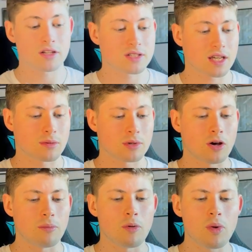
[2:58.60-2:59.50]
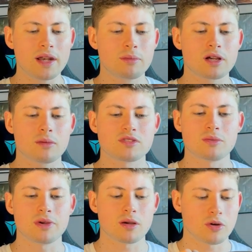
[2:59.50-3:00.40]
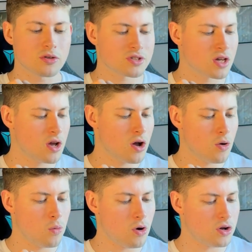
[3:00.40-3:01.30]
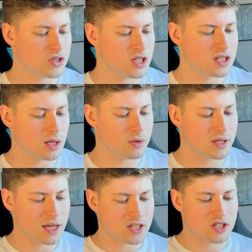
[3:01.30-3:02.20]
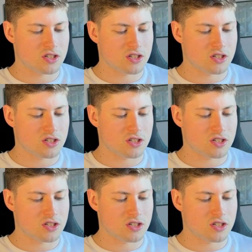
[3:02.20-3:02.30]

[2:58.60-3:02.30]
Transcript: don't take up a lot. But when it comes to bigger models, what G W gets you